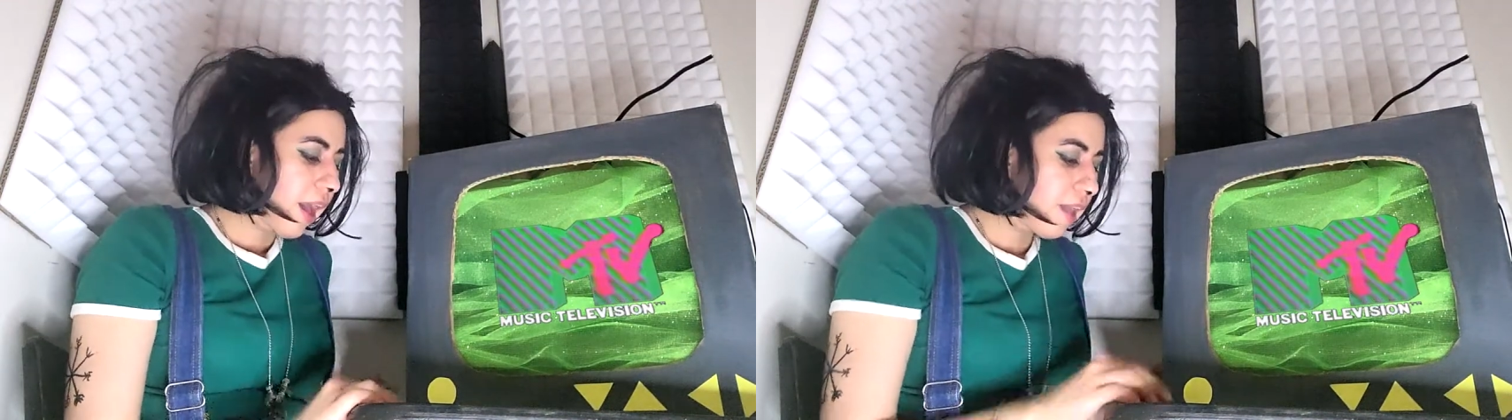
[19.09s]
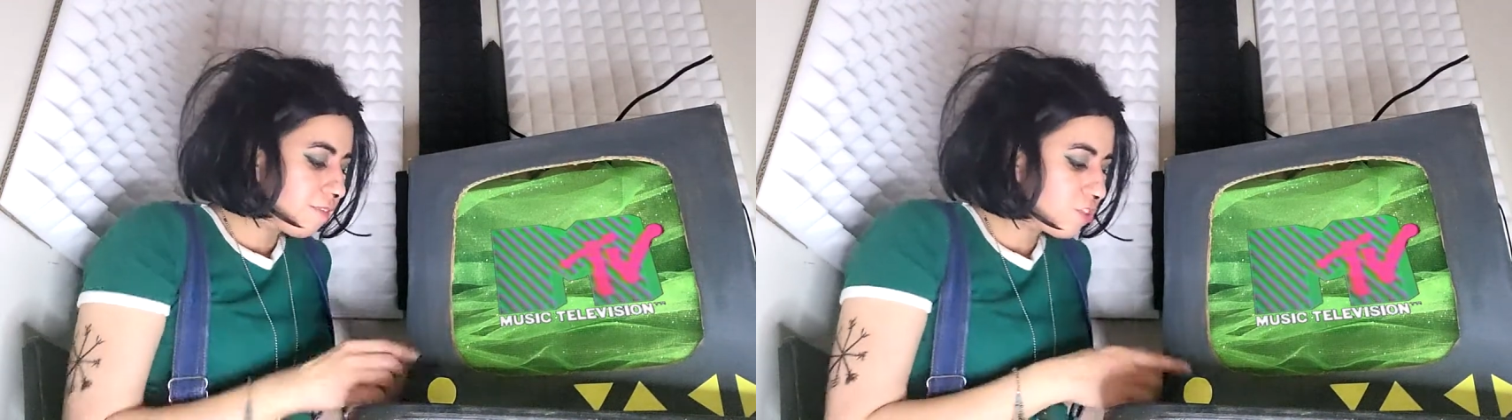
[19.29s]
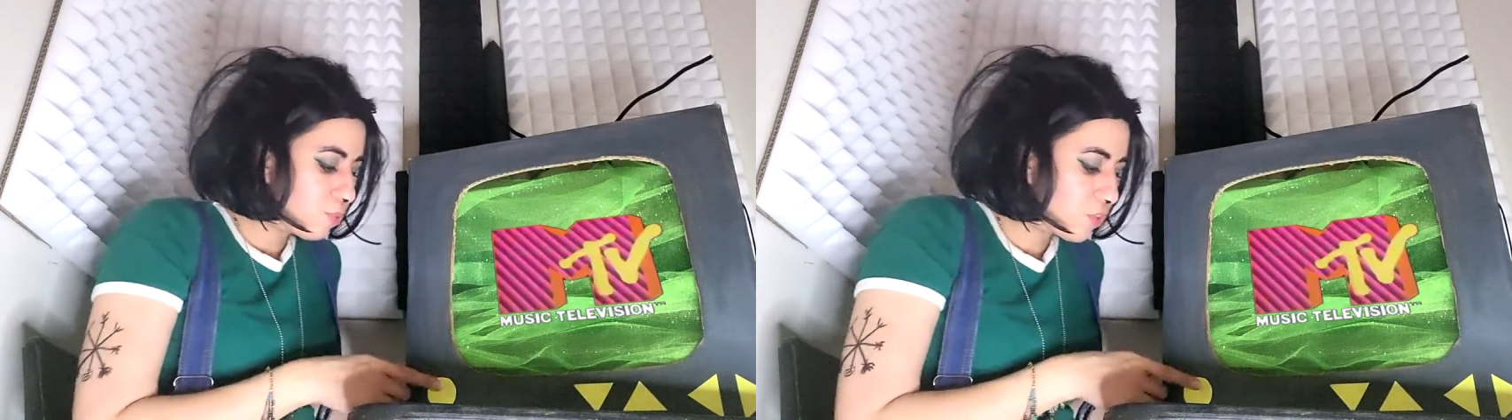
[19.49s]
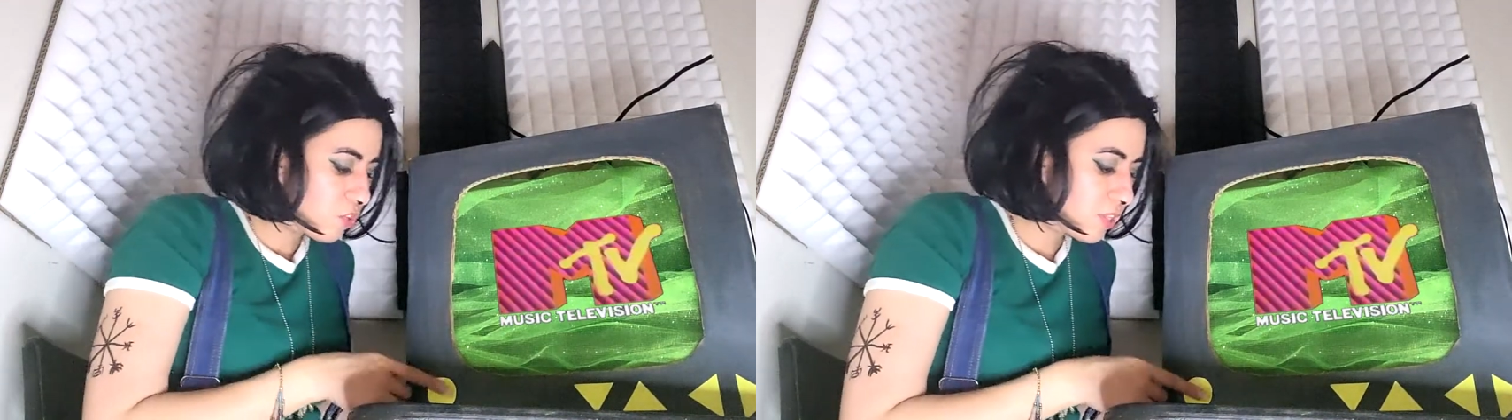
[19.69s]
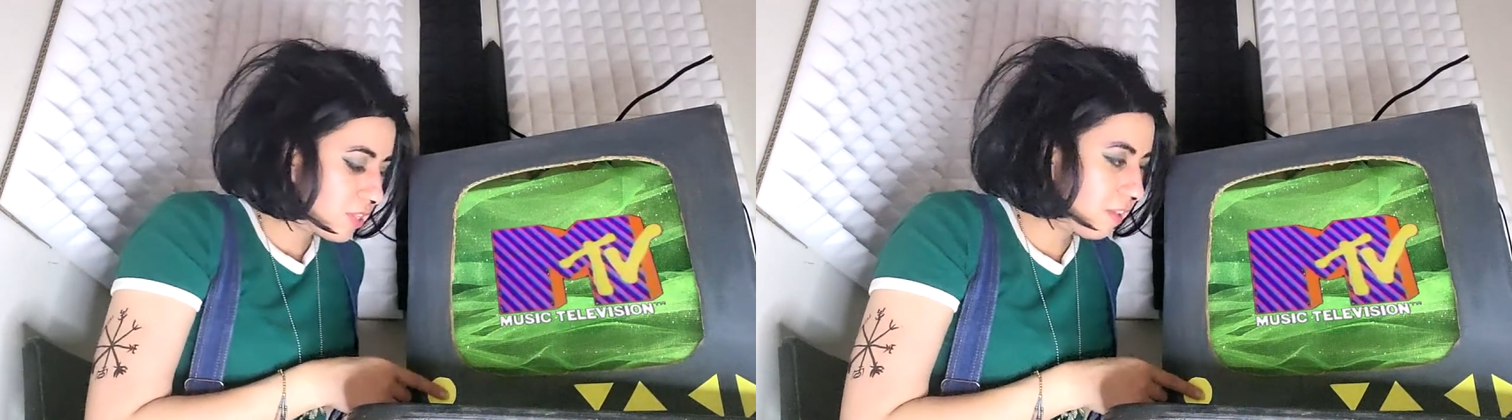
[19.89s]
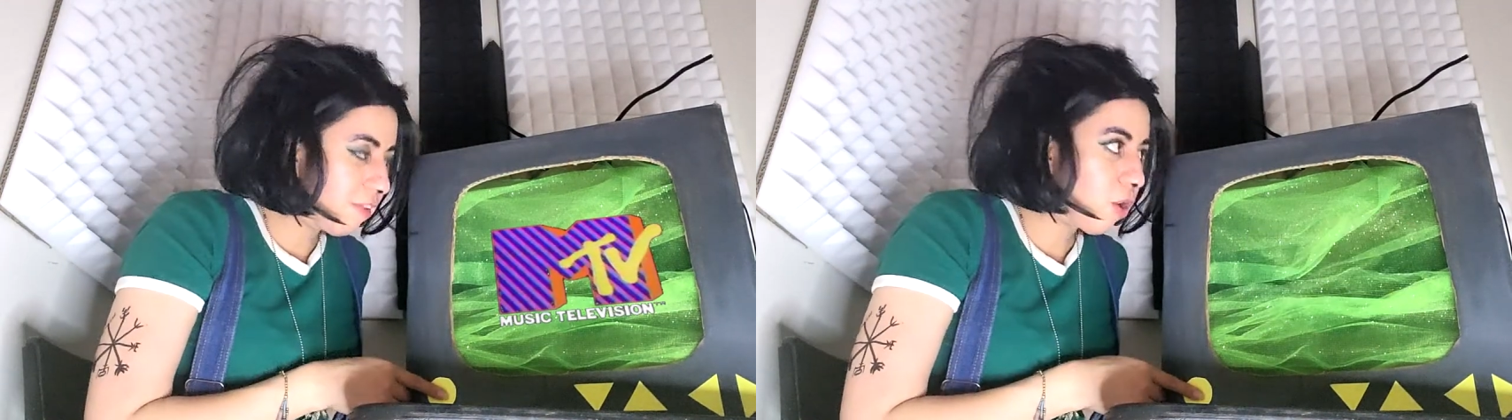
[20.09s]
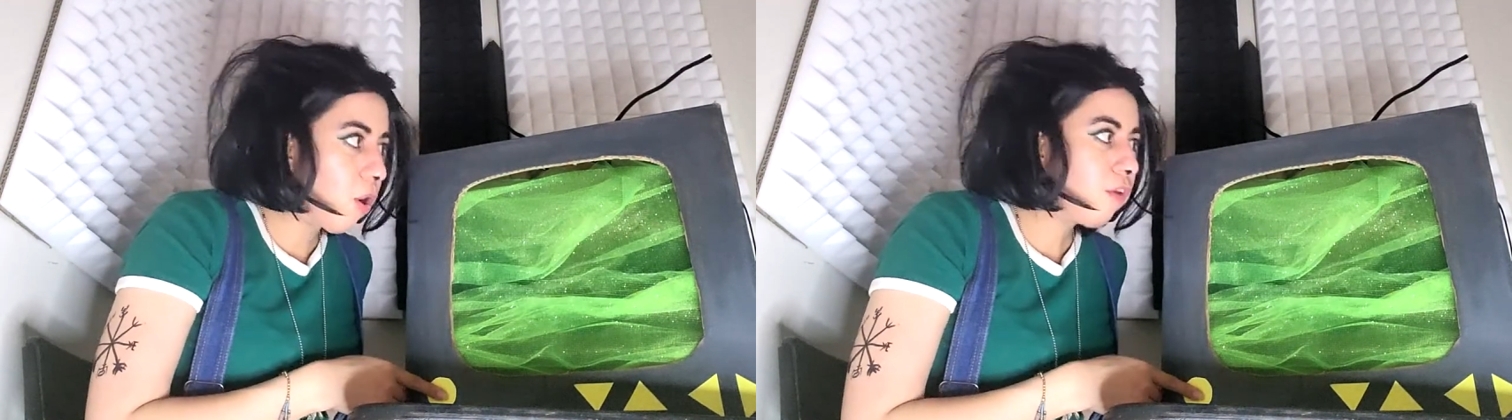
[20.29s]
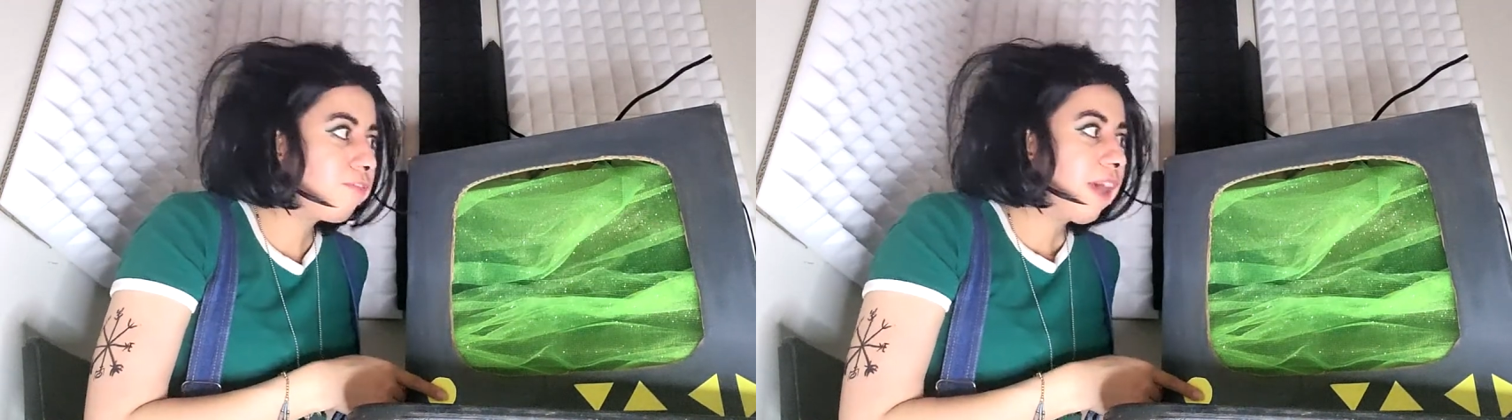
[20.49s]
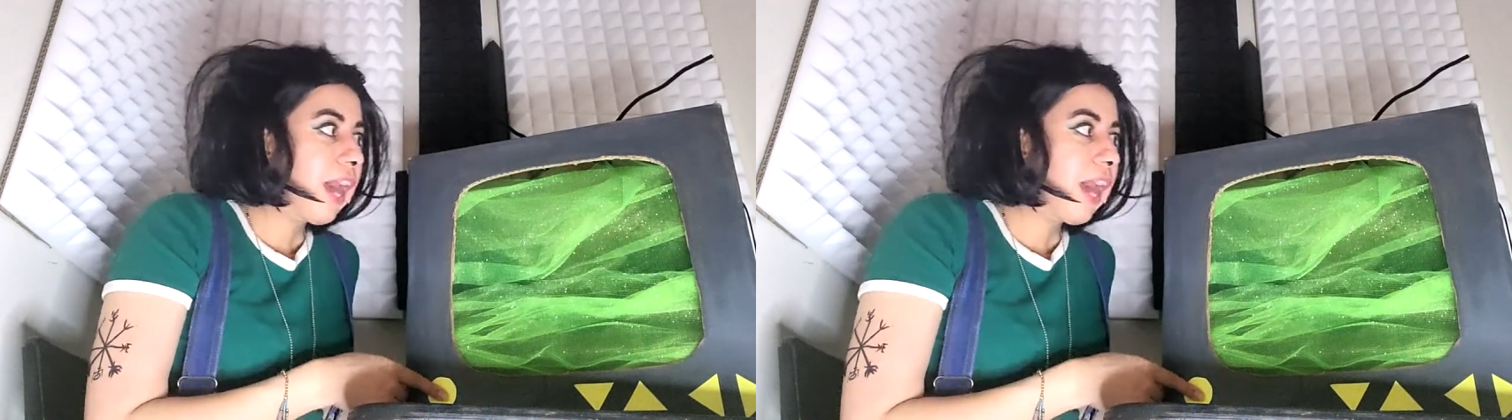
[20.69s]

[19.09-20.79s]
I have switched the TV off